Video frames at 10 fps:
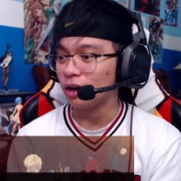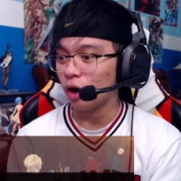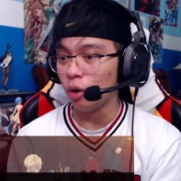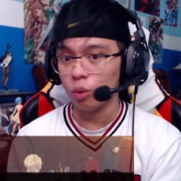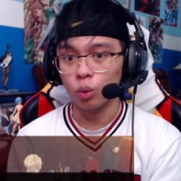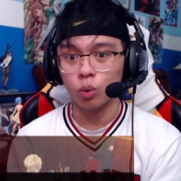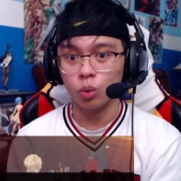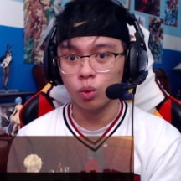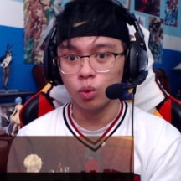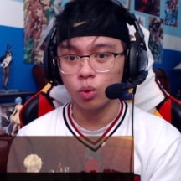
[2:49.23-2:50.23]
Oh. oh.
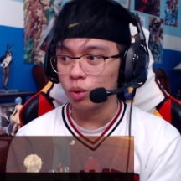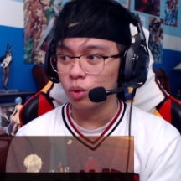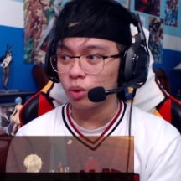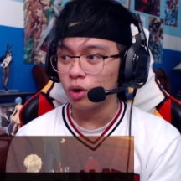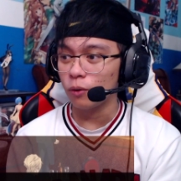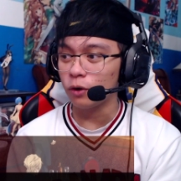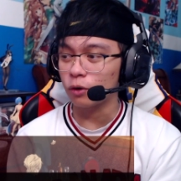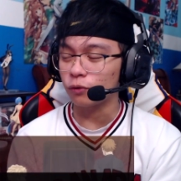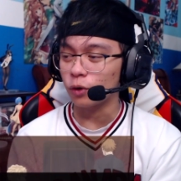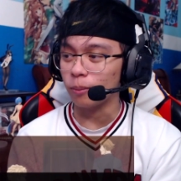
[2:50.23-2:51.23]
We're going
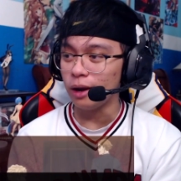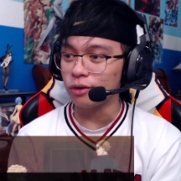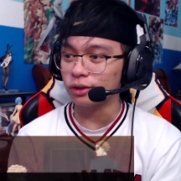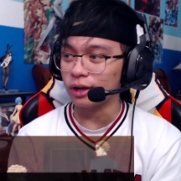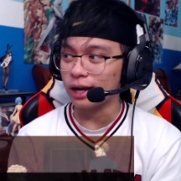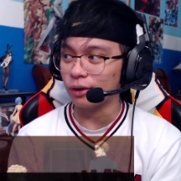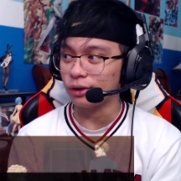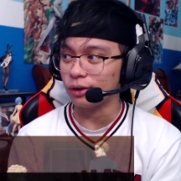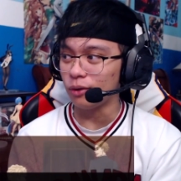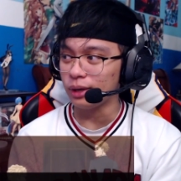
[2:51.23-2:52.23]
for a marathon out
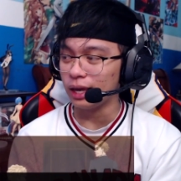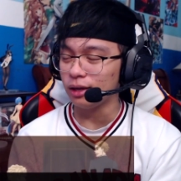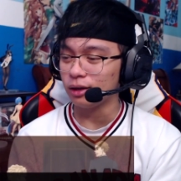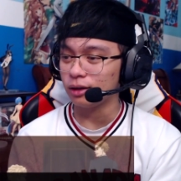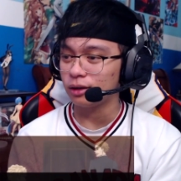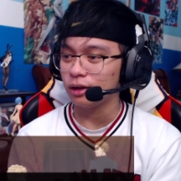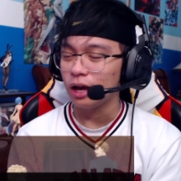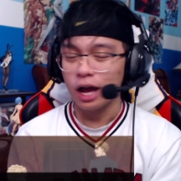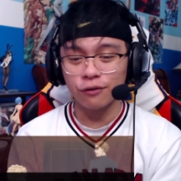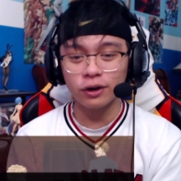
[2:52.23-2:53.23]
here. Okay.
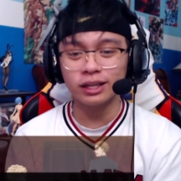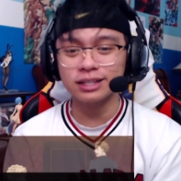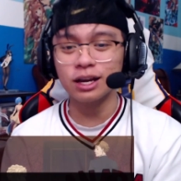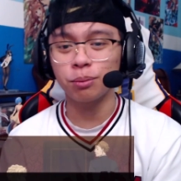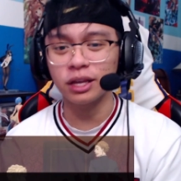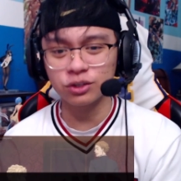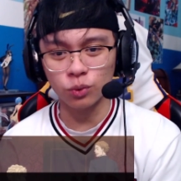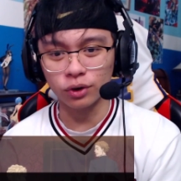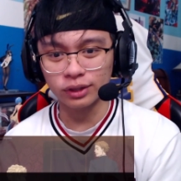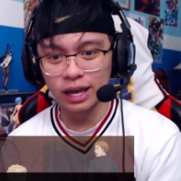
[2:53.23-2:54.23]
I forgot that's how plays
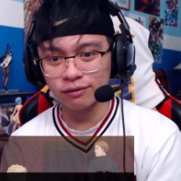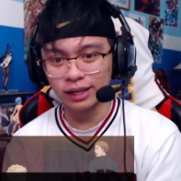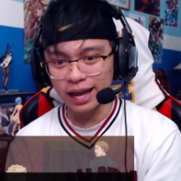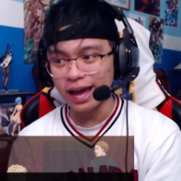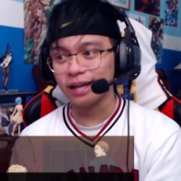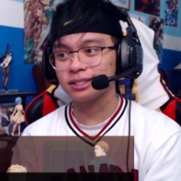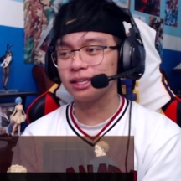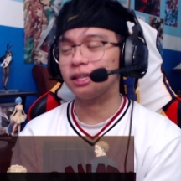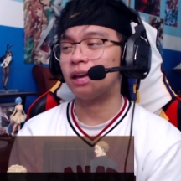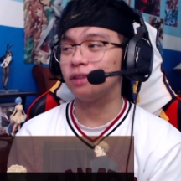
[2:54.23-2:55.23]
work. They have like acts and
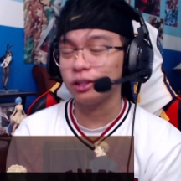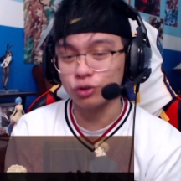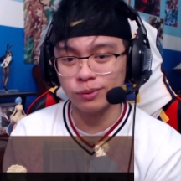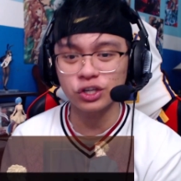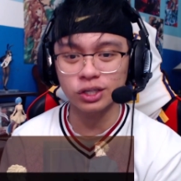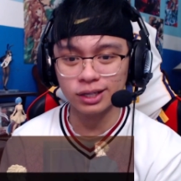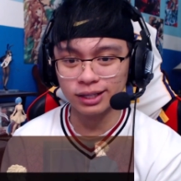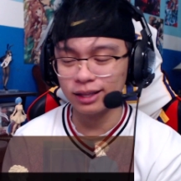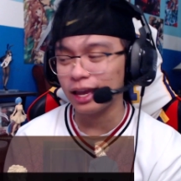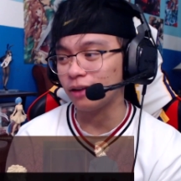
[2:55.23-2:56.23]
then they have the intermission and
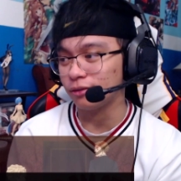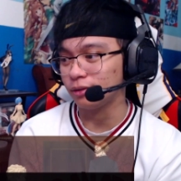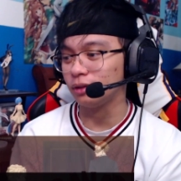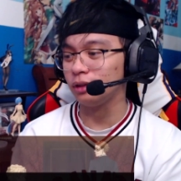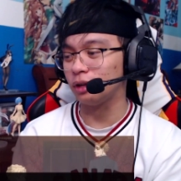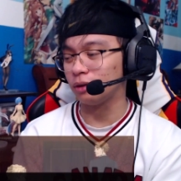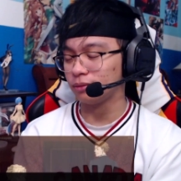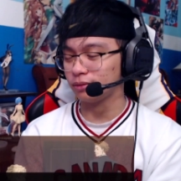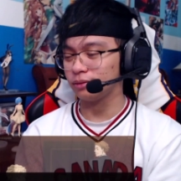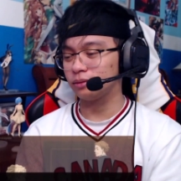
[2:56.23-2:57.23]
then they have, you know,
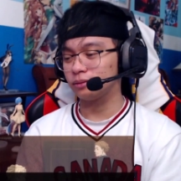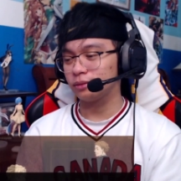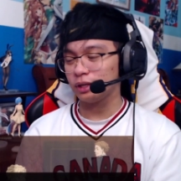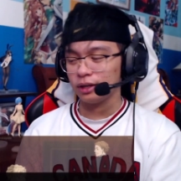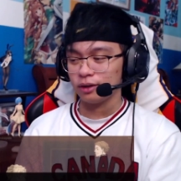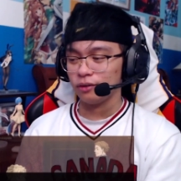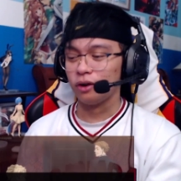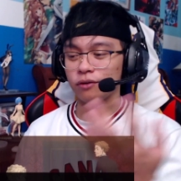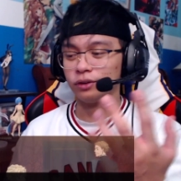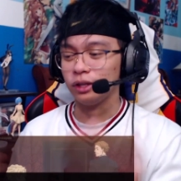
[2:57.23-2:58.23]

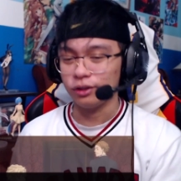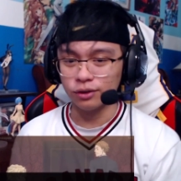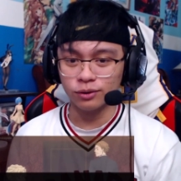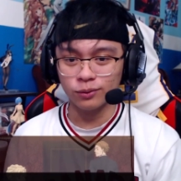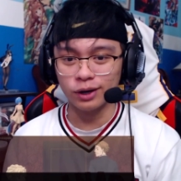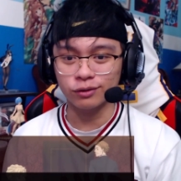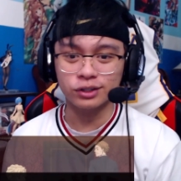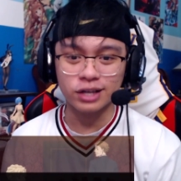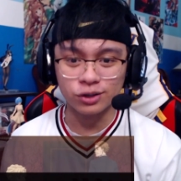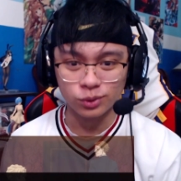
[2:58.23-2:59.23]
Whatever they do. Whatever the
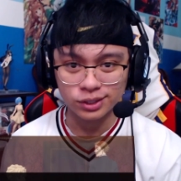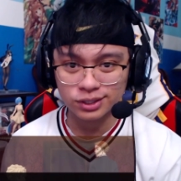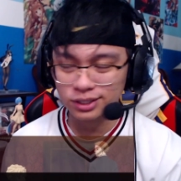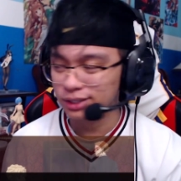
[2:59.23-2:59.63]
schedule is.